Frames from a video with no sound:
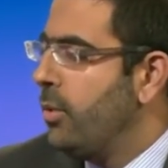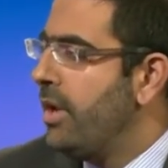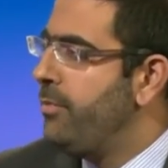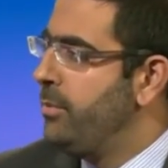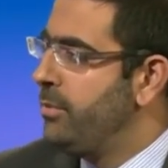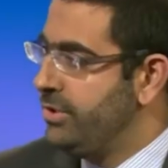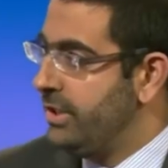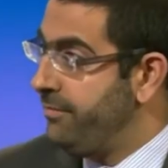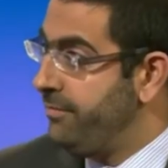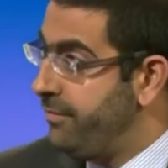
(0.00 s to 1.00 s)
If we want to
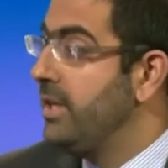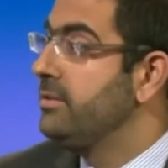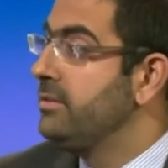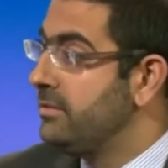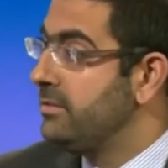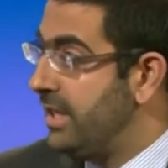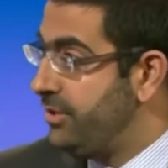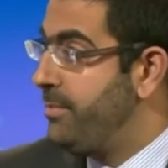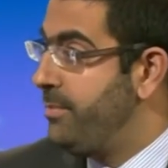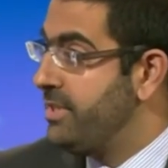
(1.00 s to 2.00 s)
confront
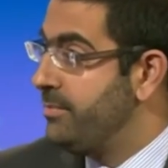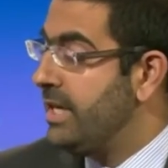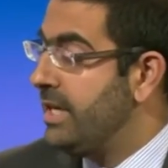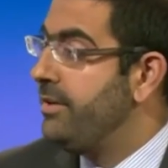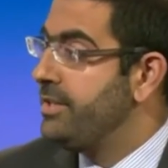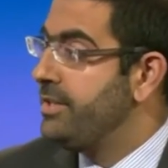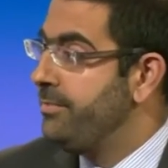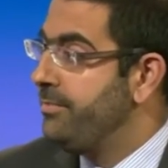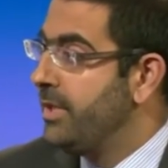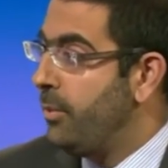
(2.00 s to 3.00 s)
extremism and terrorism
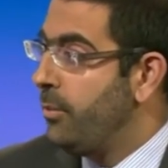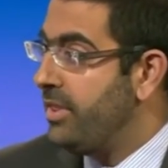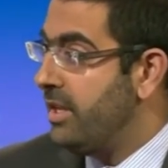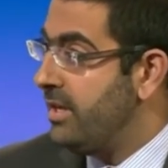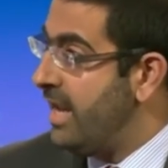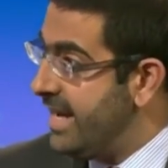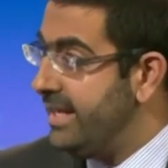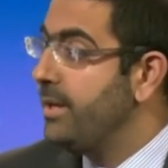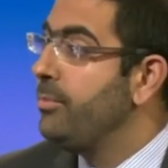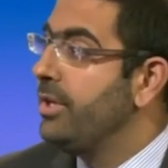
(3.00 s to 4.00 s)
within any
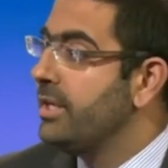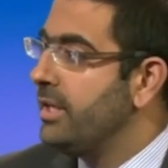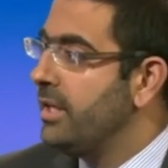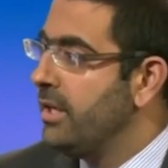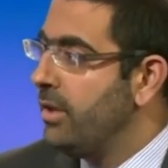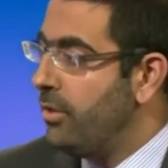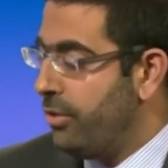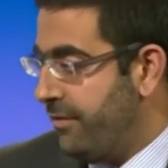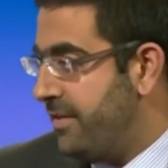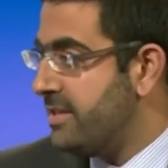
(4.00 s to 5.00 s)
community,
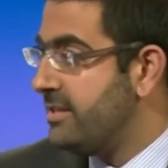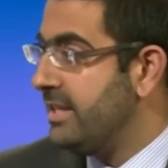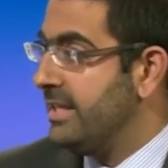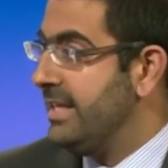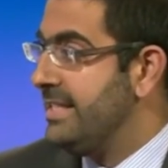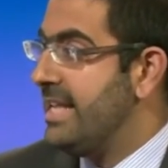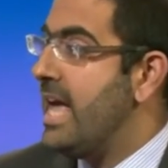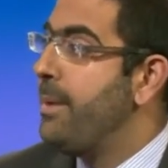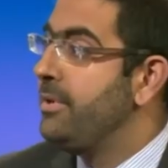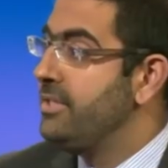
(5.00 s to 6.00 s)
the first thing that needs to
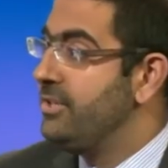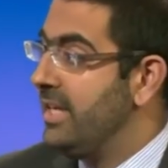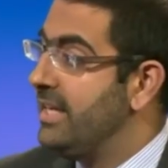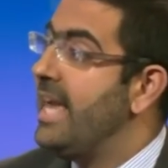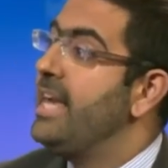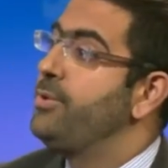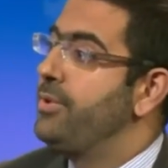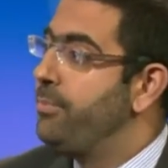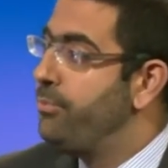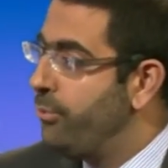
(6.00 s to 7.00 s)
happen is to engage
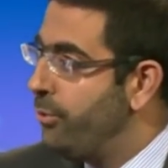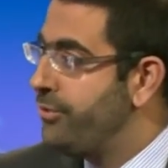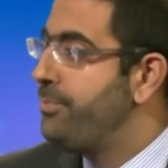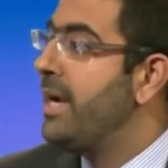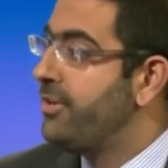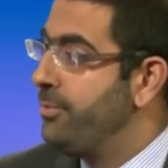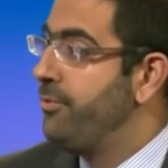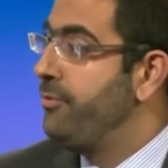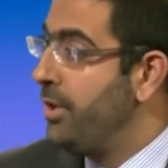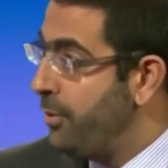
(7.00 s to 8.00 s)
with a broad spectrum
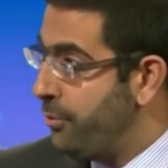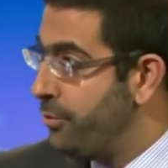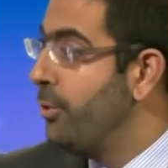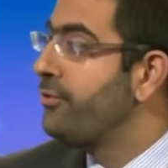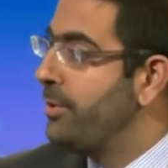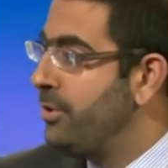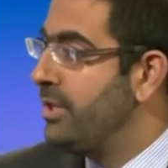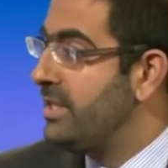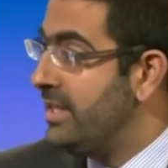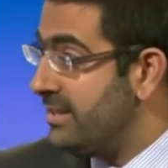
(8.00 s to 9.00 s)
of those
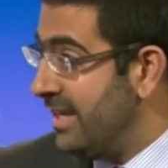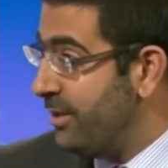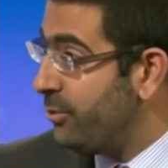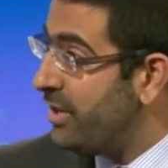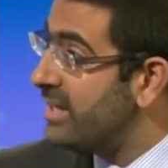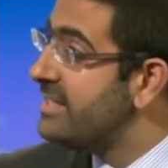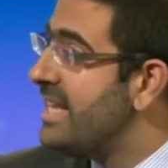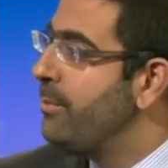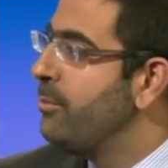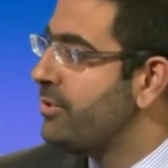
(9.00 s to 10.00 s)
communities in order to
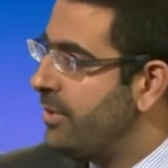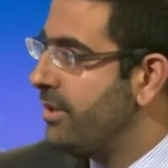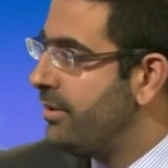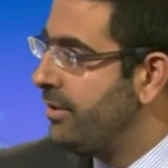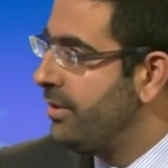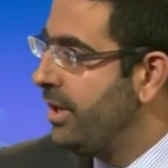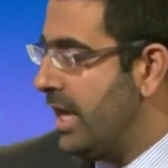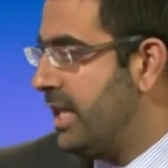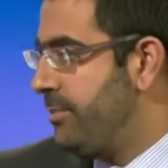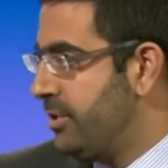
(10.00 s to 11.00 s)
understand what's going on.
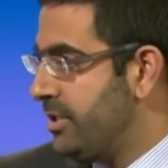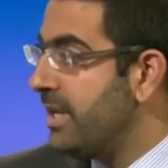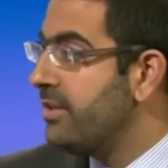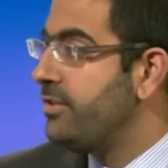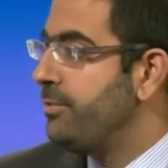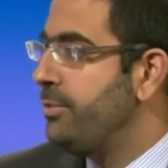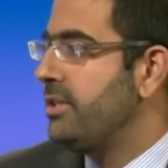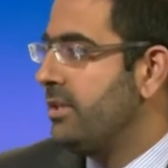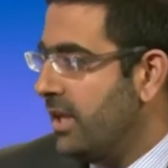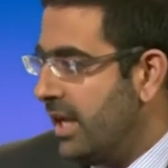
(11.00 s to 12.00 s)
And the Muslim Council of
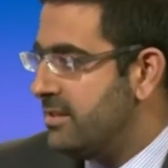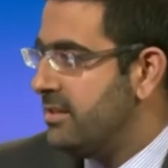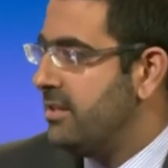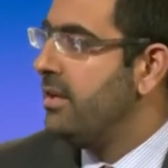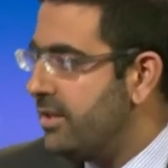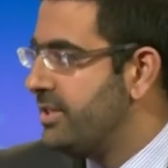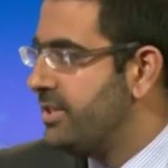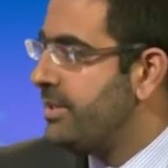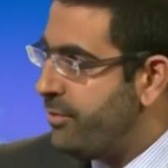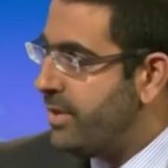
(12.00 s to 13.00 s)
Britain is the
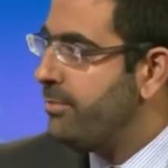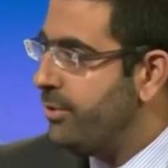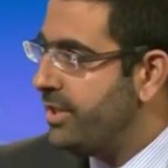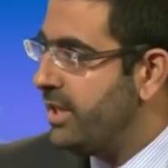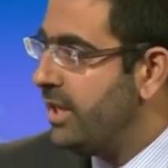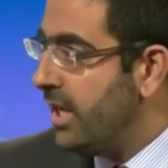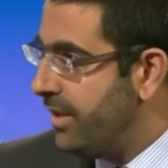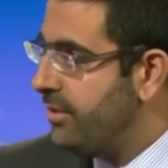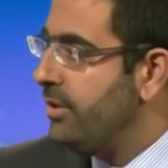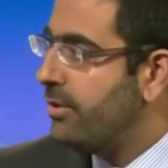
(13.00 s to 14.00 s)
largest umbrella body in
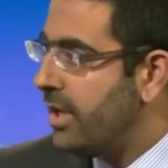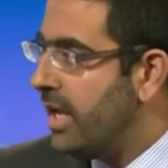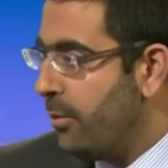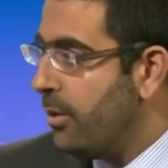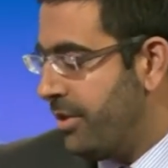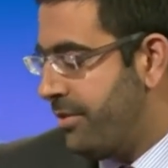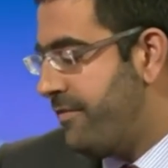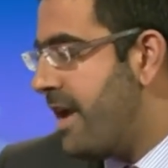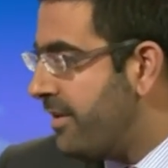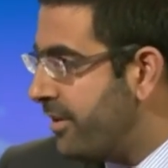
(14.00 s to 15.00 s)
the UK, with
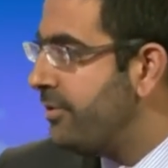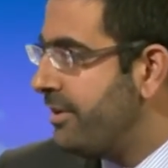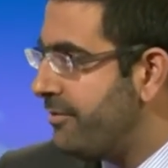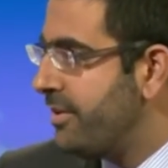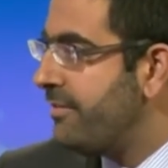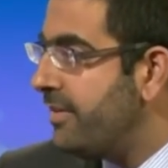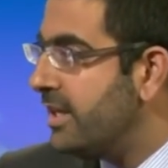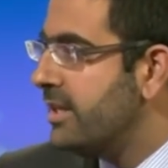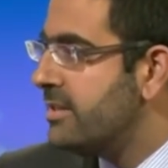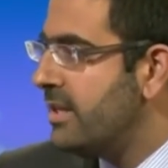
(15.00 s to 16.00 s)
500 different
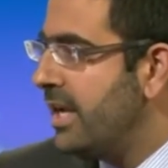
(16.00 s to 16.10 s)
affiliates.